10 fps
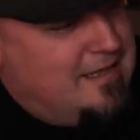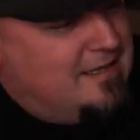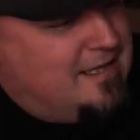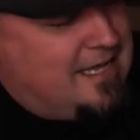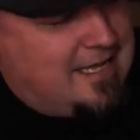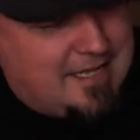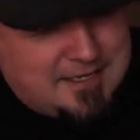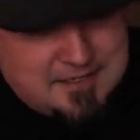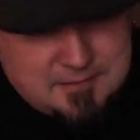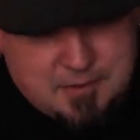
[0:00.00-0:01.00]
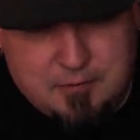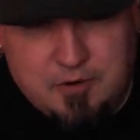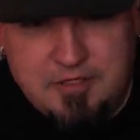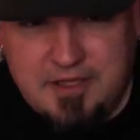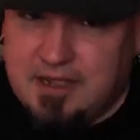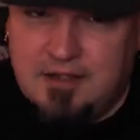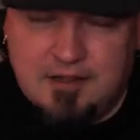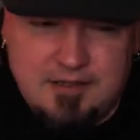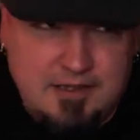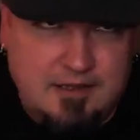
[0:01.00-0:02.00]
But one thing
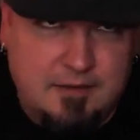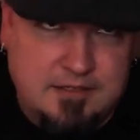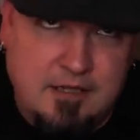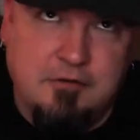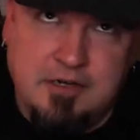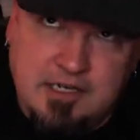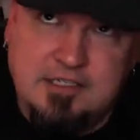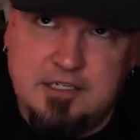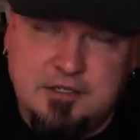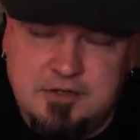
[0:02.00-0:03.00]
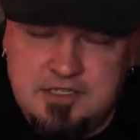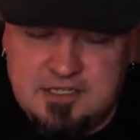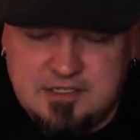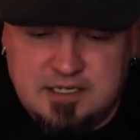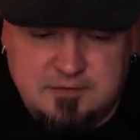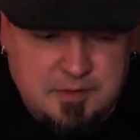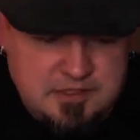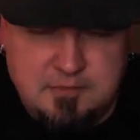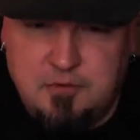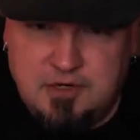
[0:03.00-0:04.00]
Delrin doesn't do is its
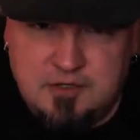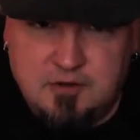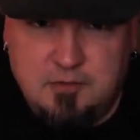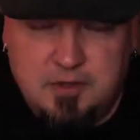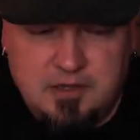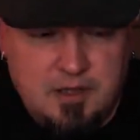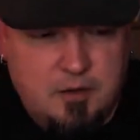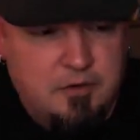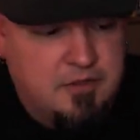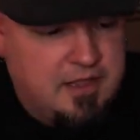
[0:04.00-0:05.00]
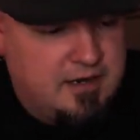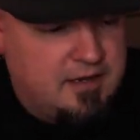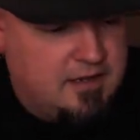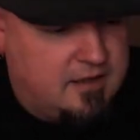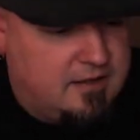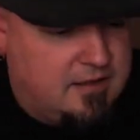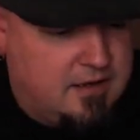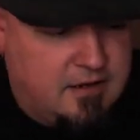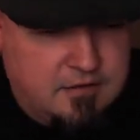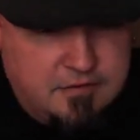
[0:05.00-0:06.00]
melting point is quite a bit lower than
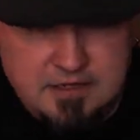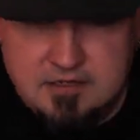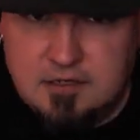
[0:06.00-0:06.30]
other things,